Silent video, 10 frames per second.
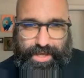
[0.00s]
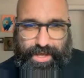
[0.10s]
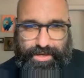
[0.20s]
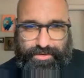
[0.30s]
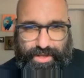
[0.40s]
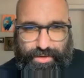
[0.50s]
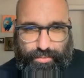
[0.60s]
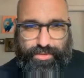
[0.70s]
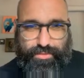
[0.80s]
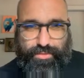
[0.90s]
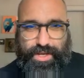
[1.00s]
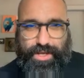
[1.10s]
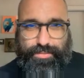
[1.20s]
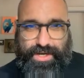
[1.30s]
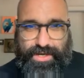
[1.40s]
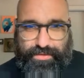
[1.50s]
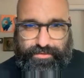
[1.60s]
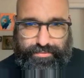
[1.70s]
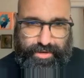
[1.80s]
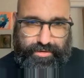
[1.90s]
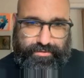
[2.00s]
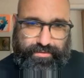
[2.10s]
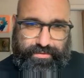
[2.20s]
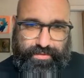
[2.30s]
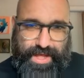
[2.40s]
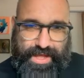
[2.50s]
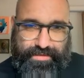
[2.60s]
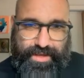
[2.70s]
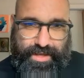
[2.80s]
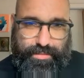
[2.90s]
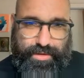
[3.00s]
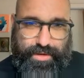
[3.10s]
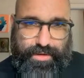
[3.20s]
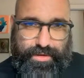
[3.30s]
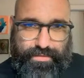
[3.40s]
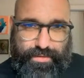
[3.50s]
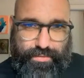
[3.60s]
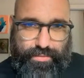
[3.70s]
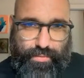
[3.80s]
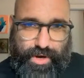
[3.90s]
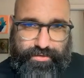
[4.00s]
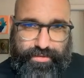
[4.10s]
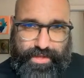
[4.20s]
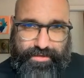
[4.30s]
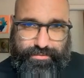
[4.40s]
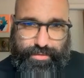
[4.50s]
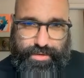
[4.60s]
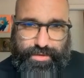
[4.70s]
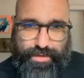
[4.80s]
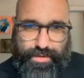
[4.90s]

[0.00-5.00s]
yeah, I just kind of went through and I updated the smears since the last time. If you watched the last one,